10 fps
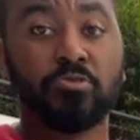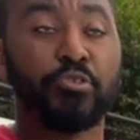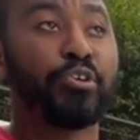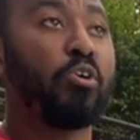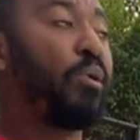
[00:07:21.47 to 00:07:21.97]

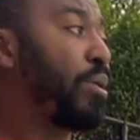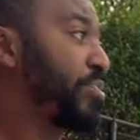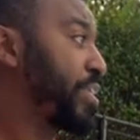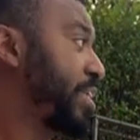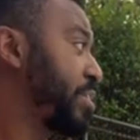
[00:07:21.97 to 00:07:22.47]
So you go
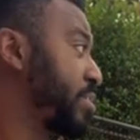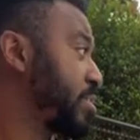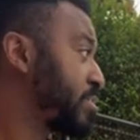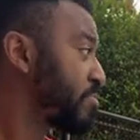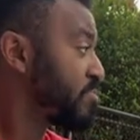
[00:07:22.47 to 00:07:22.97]
out there,
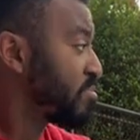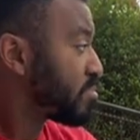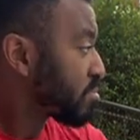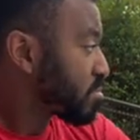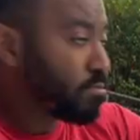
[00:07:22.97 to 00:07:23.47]

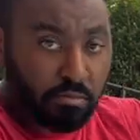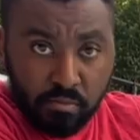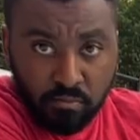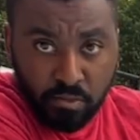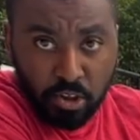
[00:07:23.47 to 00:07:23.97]

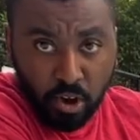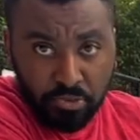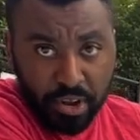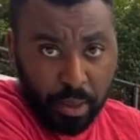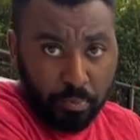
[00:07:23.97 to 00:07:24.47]
you go
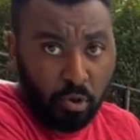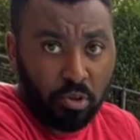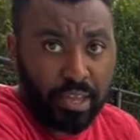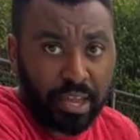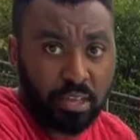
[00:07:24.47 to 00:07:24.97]
to that pool deck.